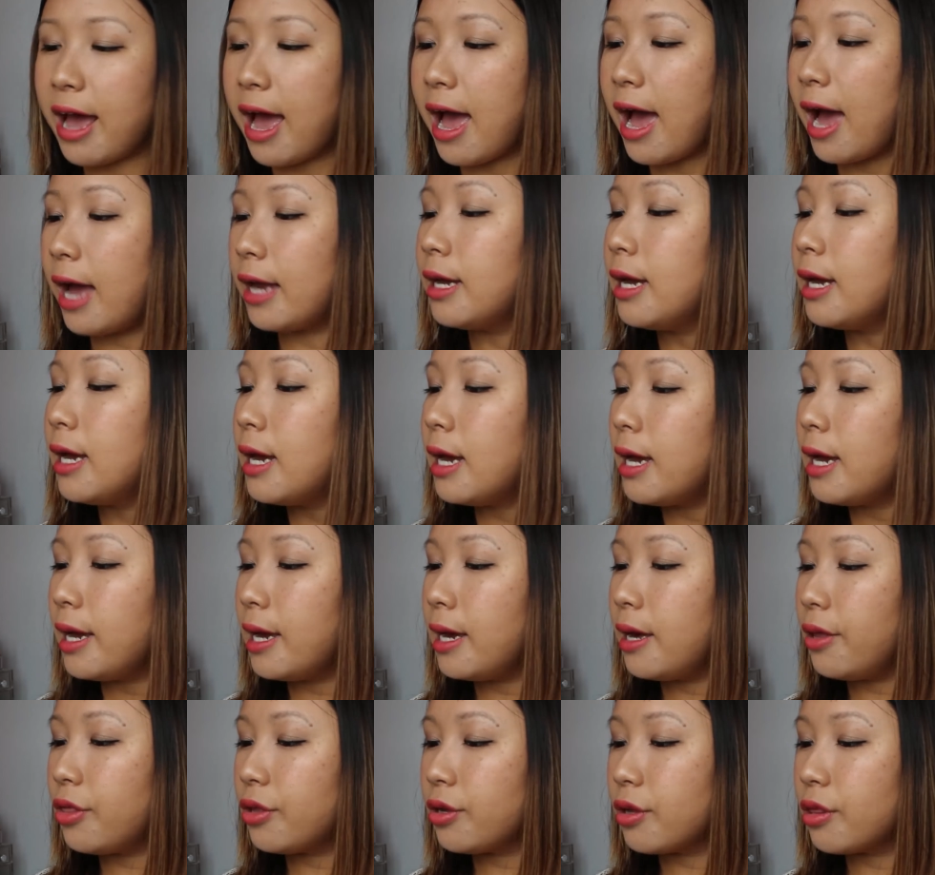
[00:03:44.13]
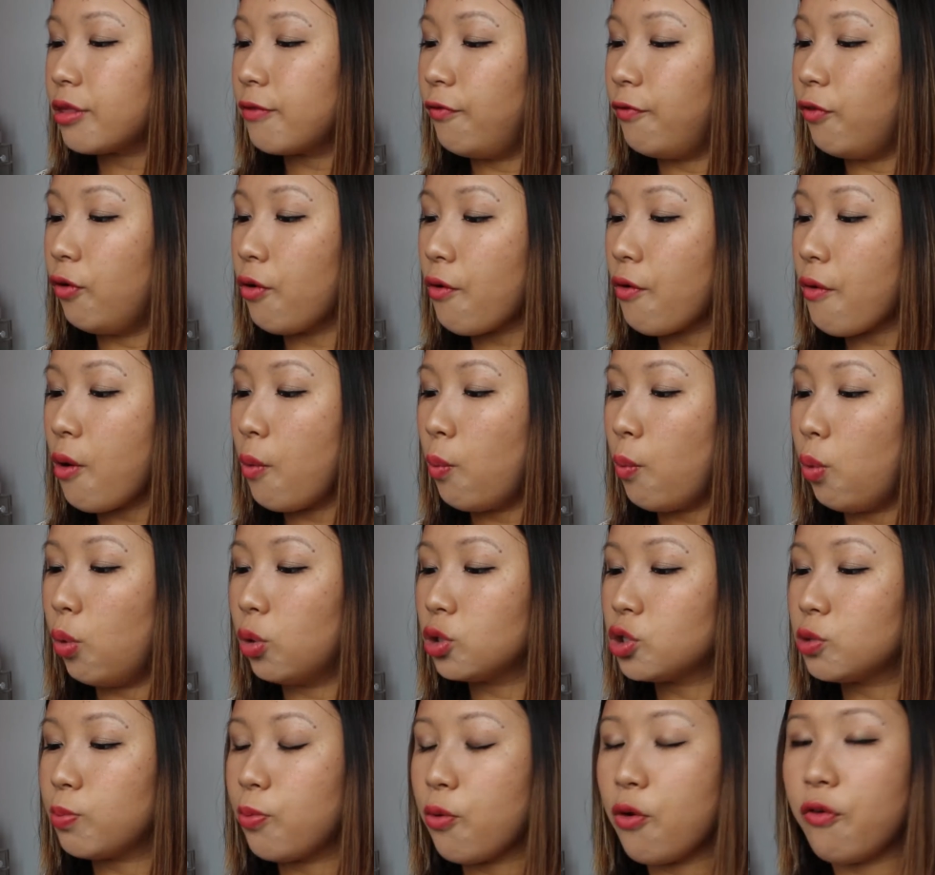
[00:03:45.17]
and it's the Sephora
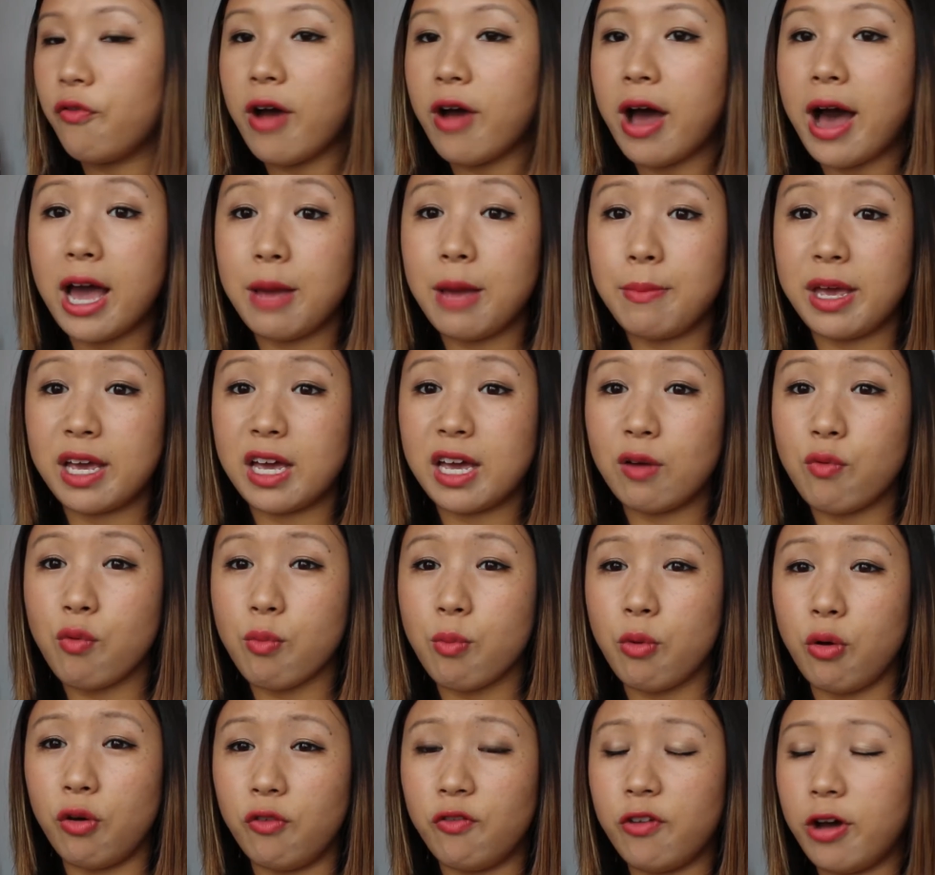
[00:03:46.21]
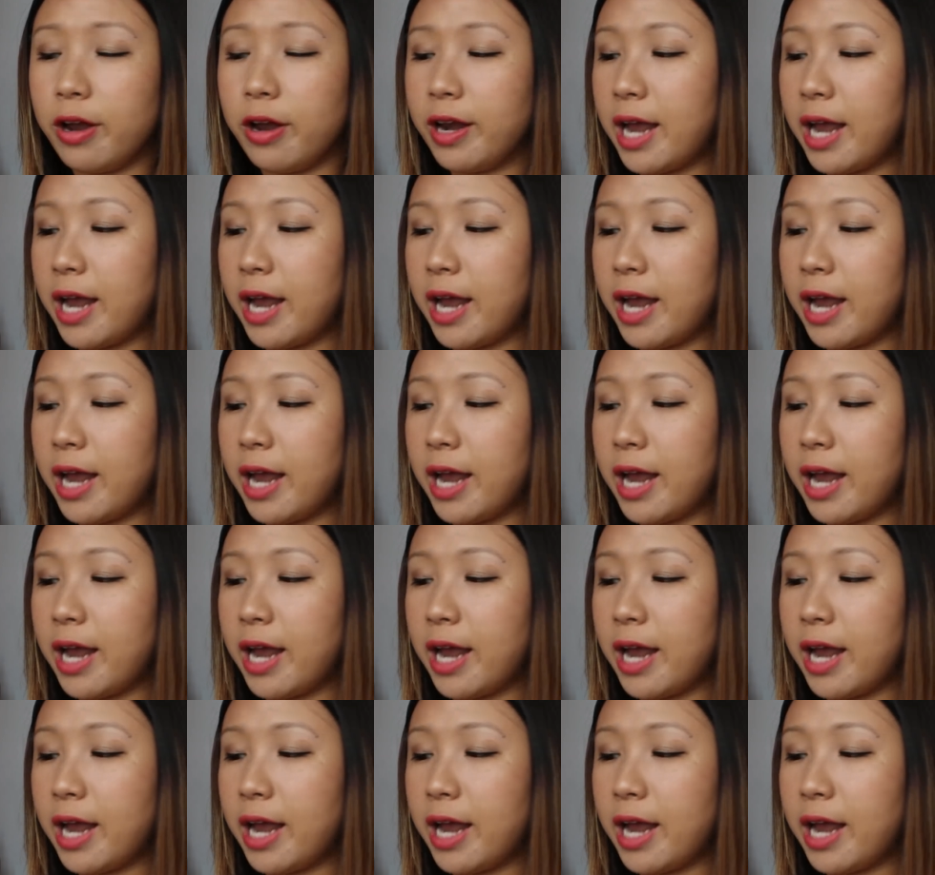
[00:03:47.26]
waterproof eye makeup remover.